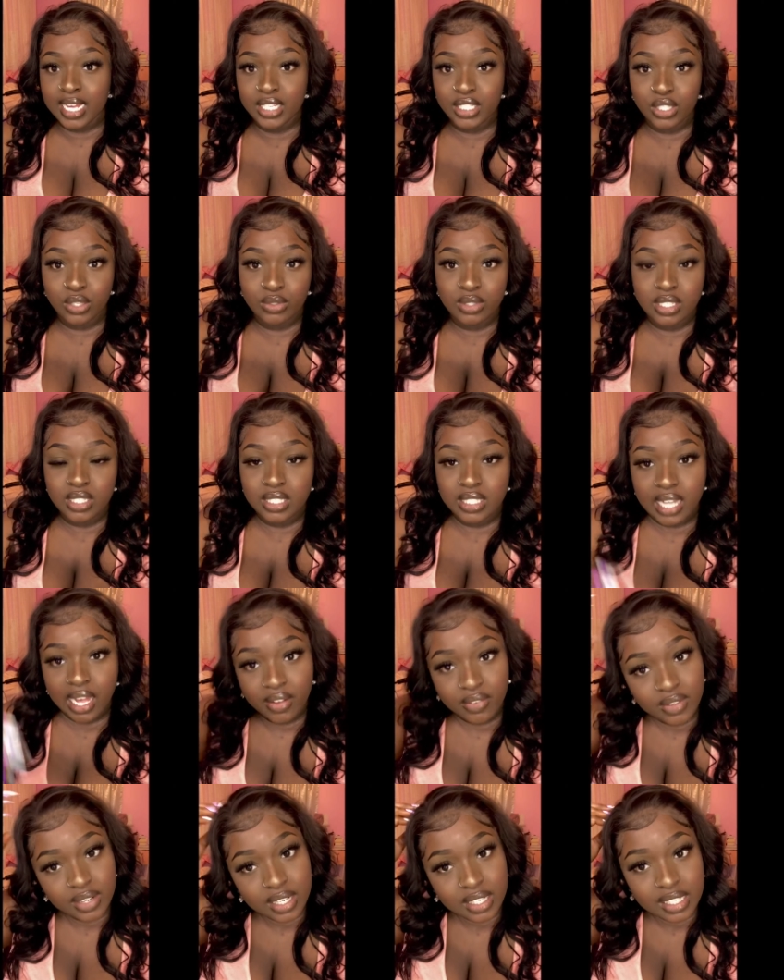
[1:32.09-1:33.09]
So this
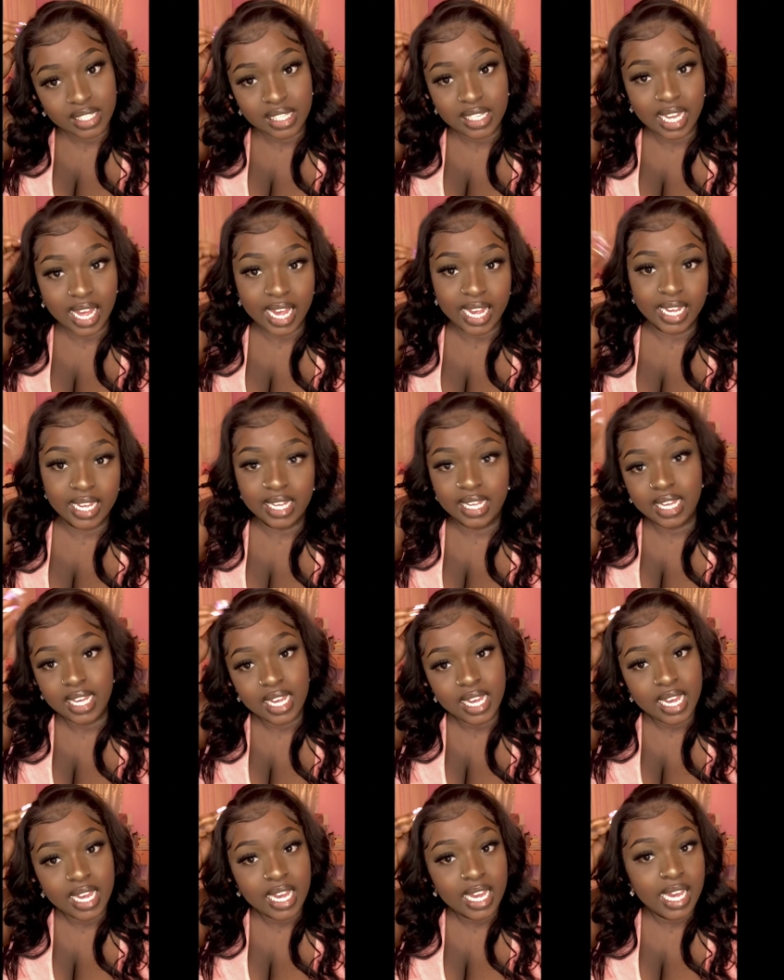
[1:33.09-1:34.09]
definitely like,
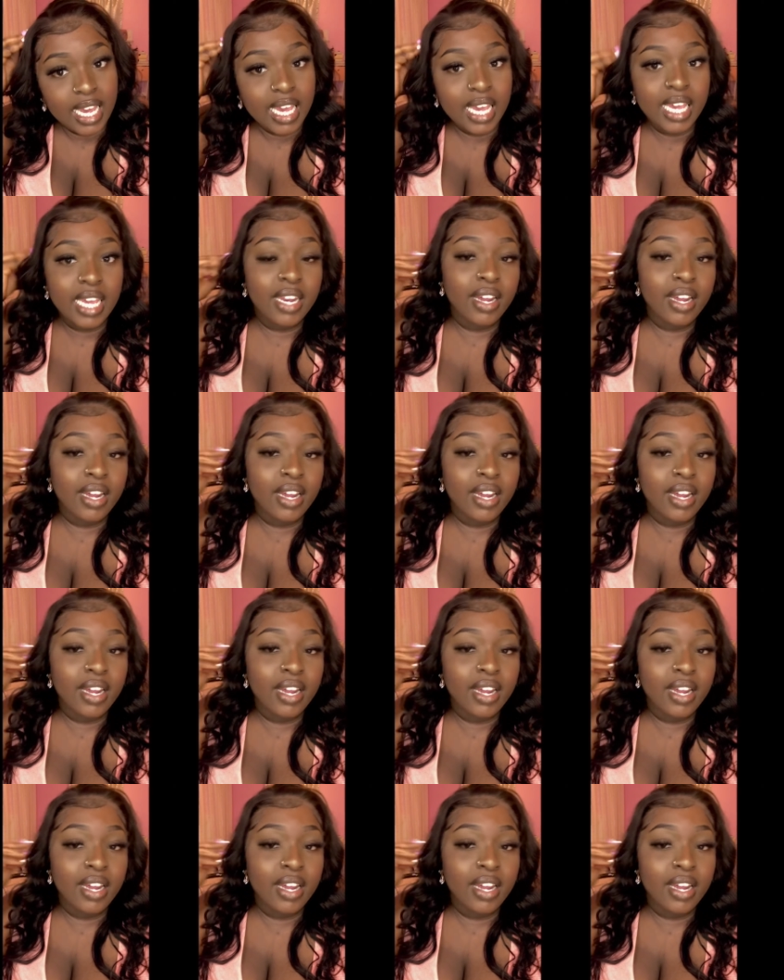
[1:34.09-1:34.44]
it,